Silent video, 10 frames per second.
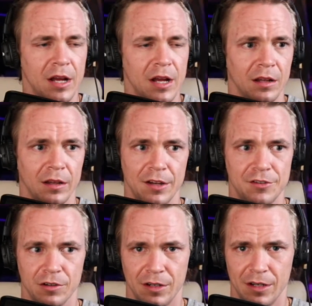
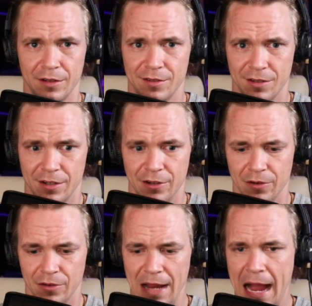Ledger can
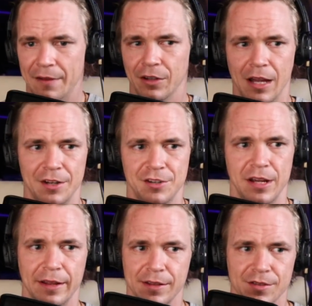secure Avalanche
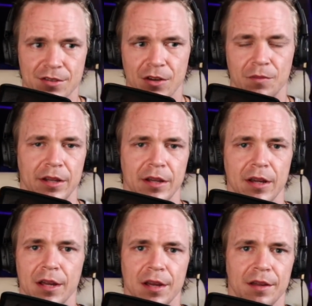yet. Like there's so many
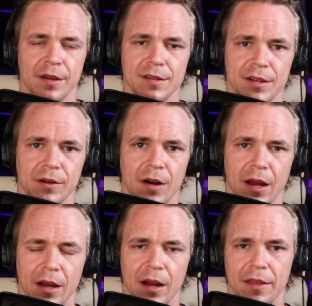things here.
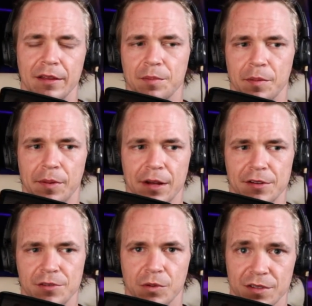I think the
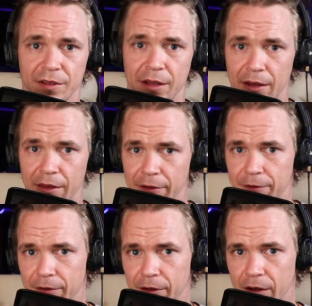perpetuals and
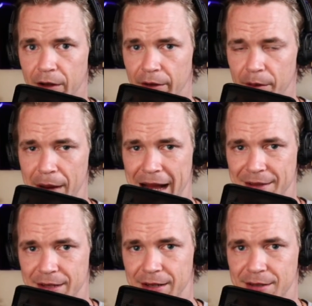the
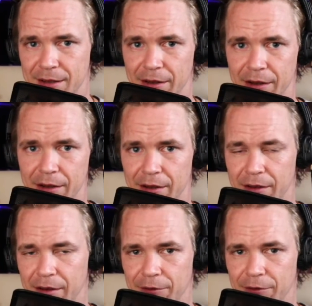baskets
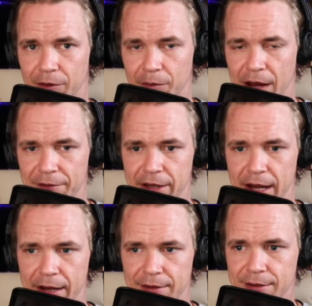from
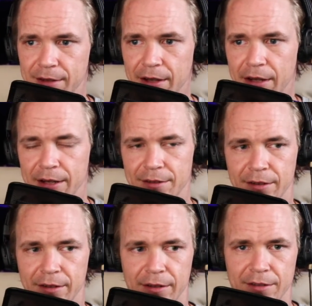FTX
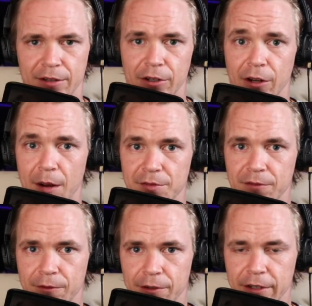is a good
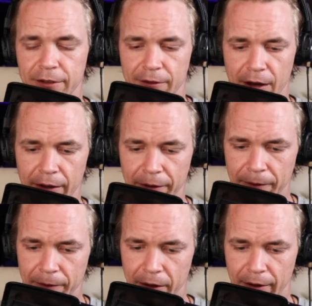option for DeFi.
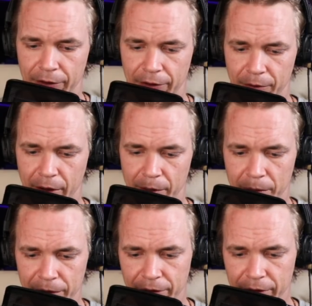That's what I'm
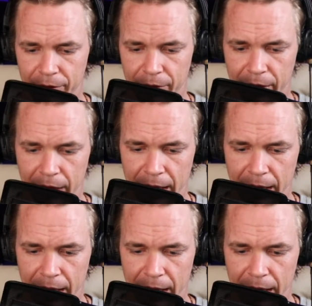personally doing.